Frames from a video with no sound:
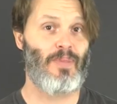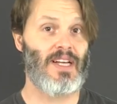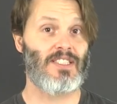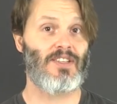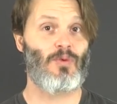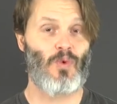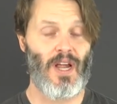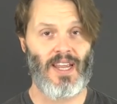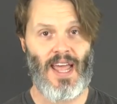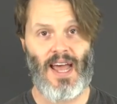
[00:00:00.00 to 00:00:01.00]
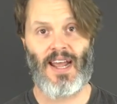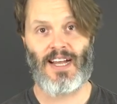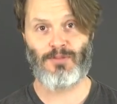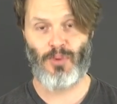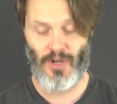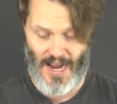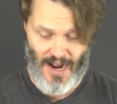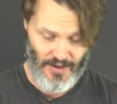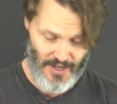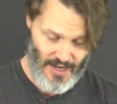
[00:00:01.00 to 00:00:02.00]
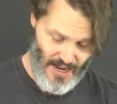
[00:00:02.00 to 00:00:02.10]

best that Redcat has put out.